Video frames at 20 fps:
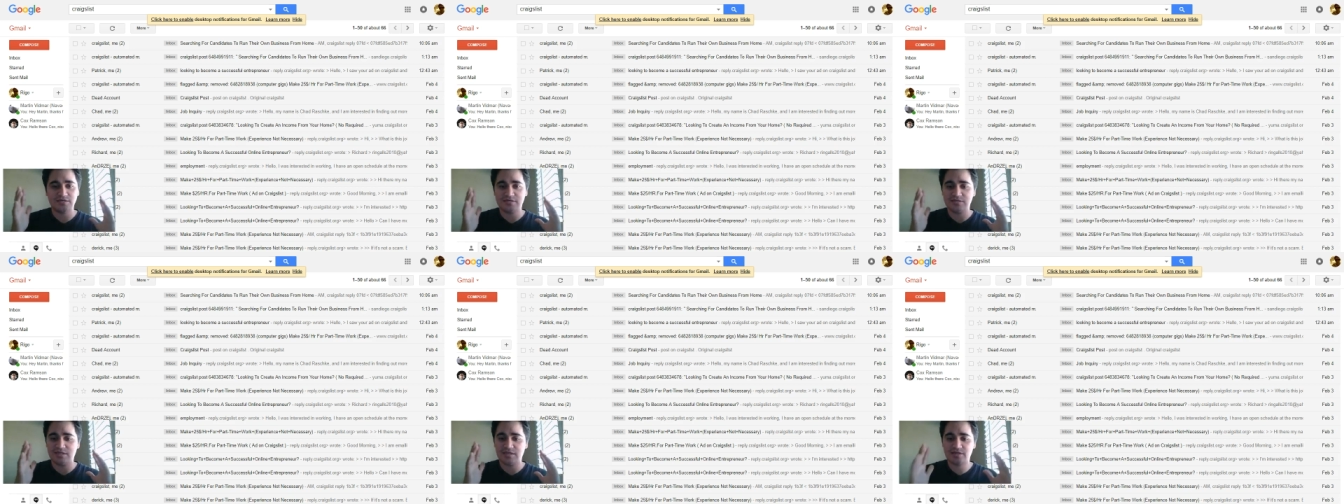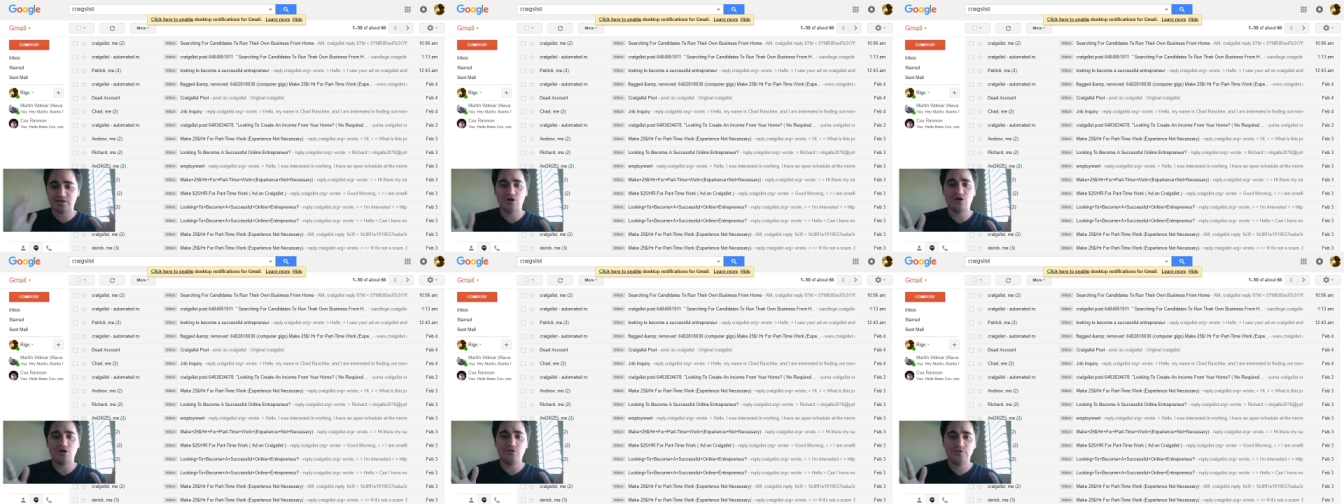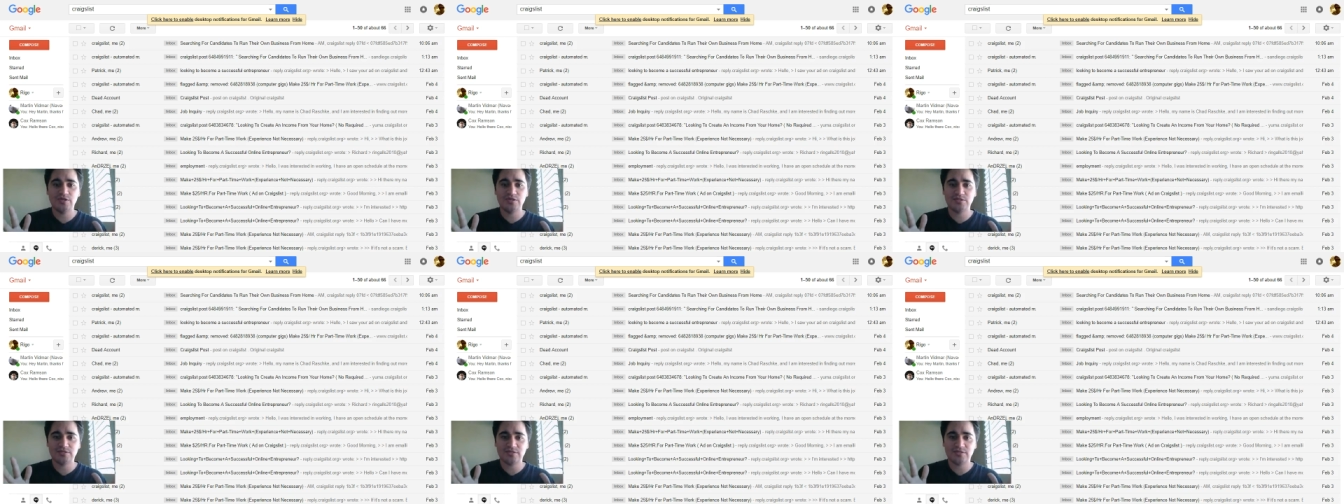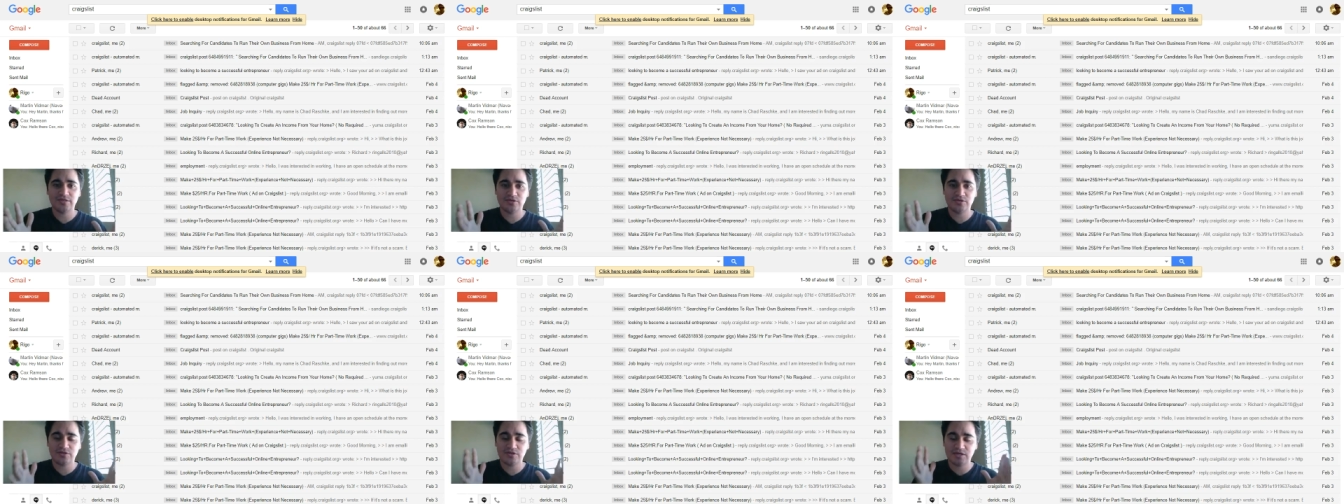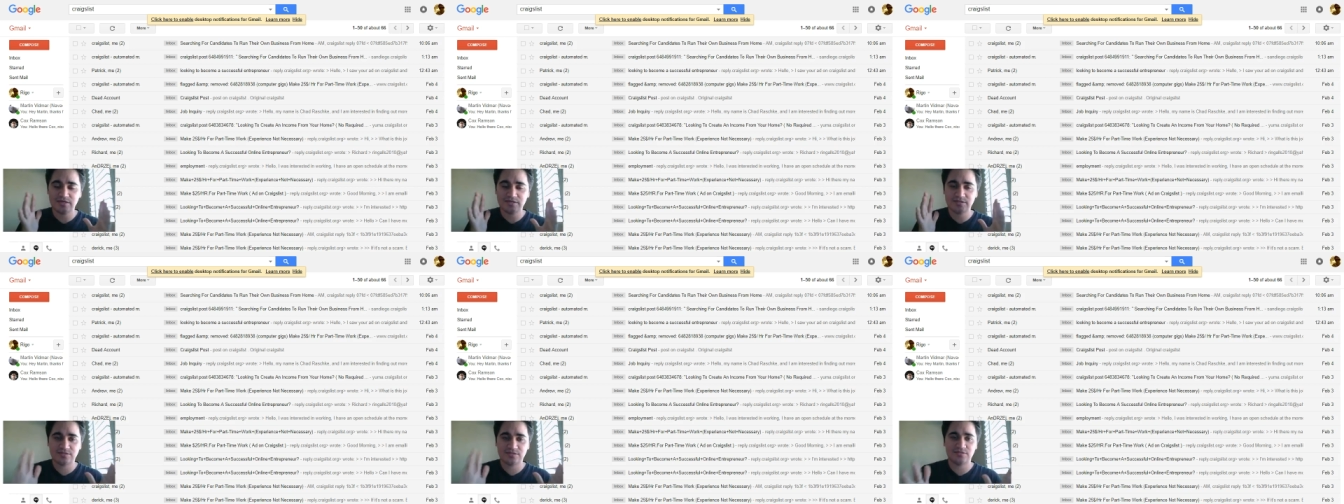always, thank you
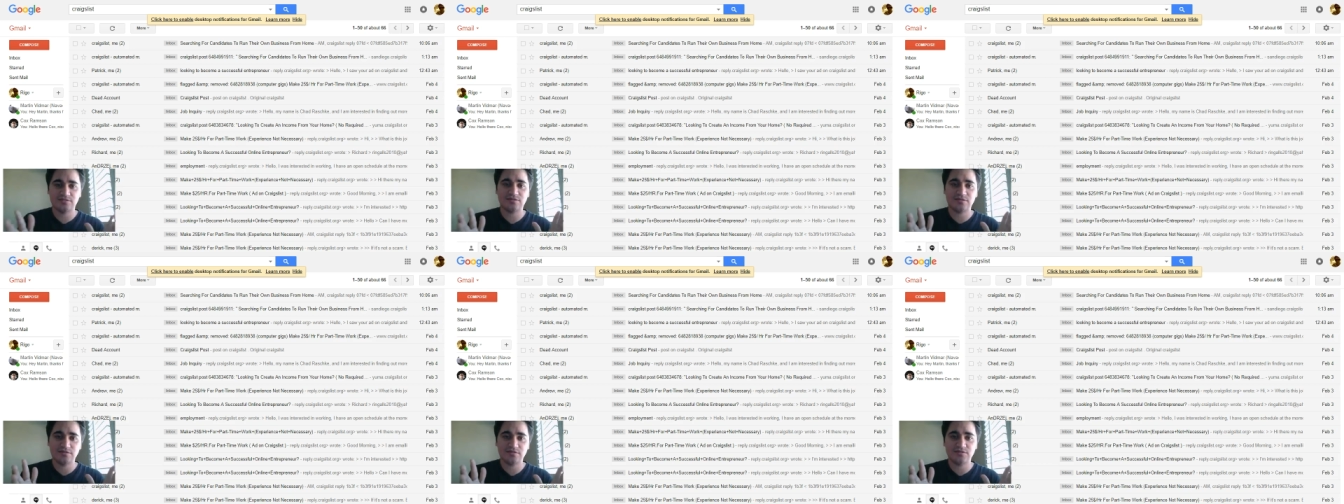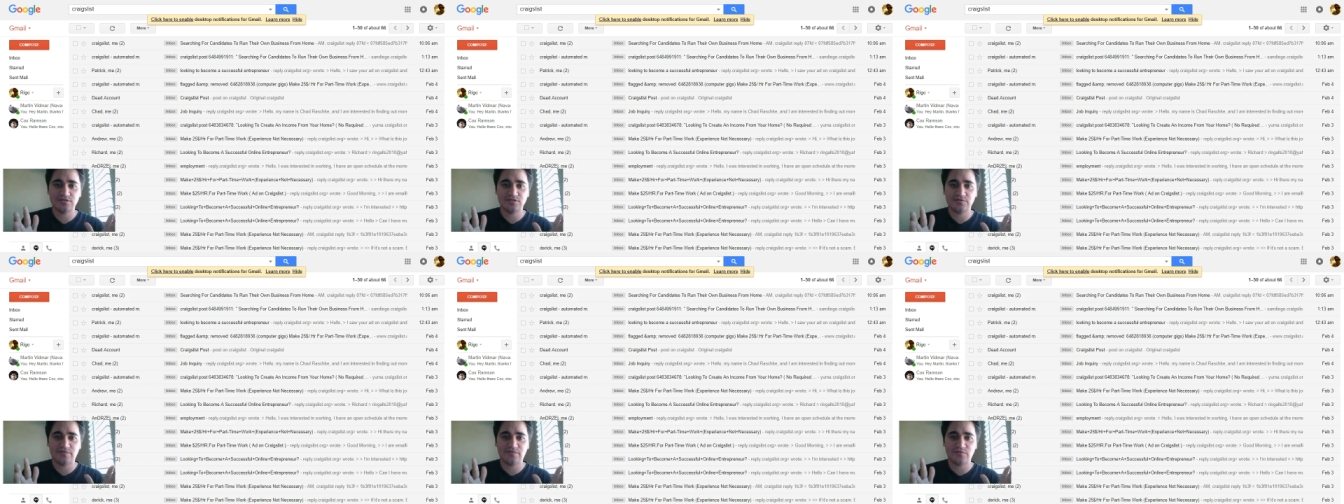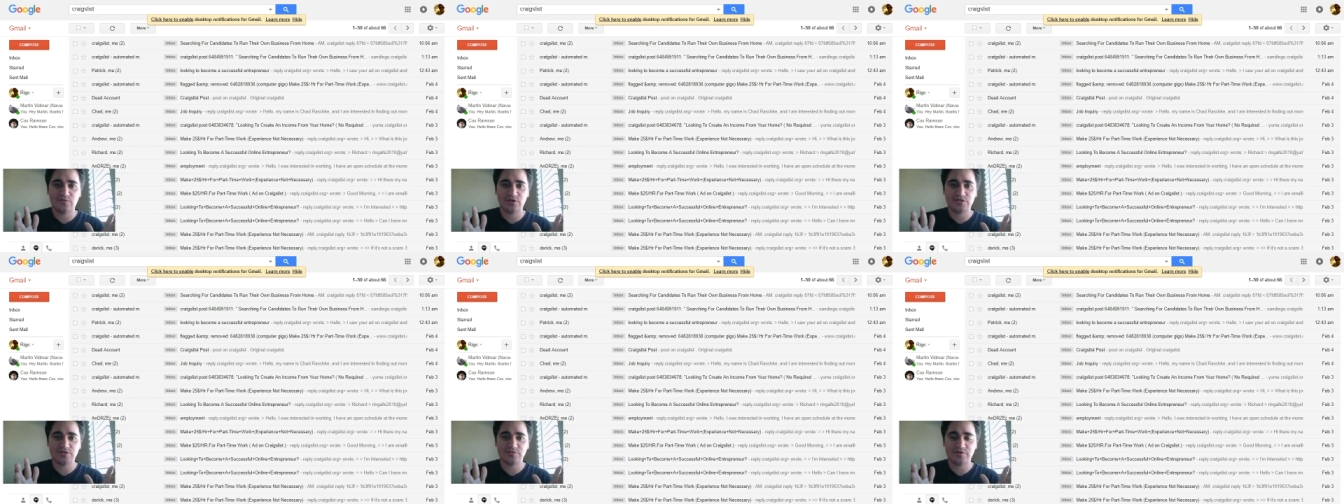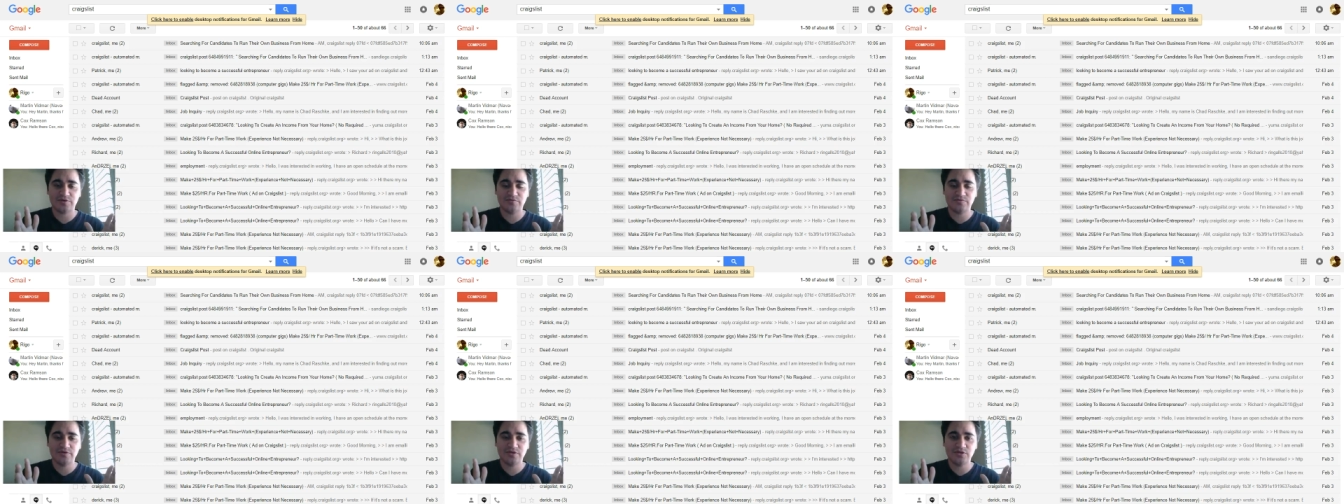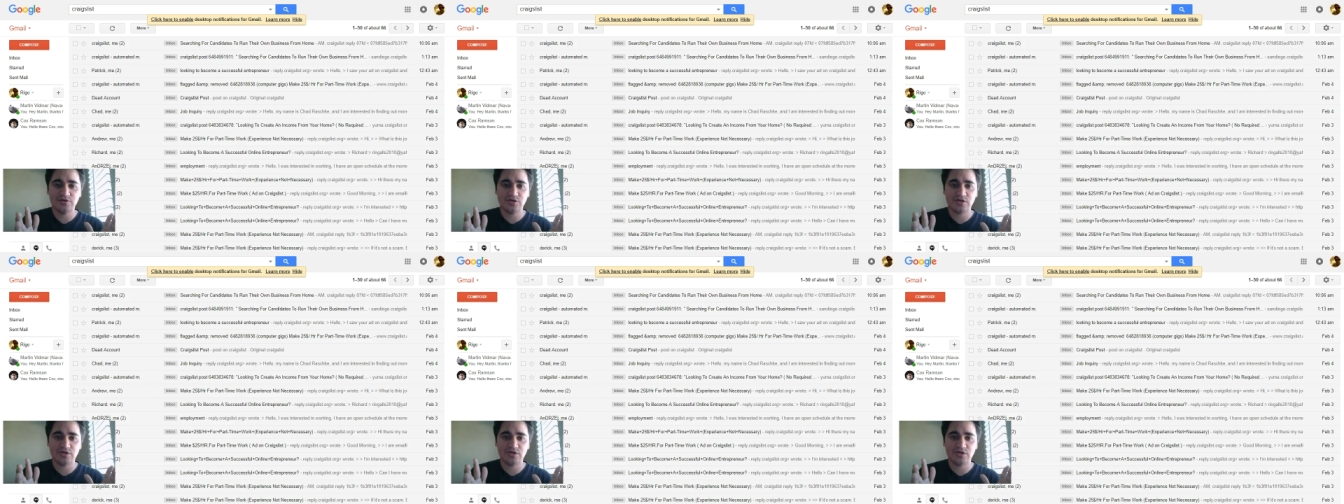guys for watching my video,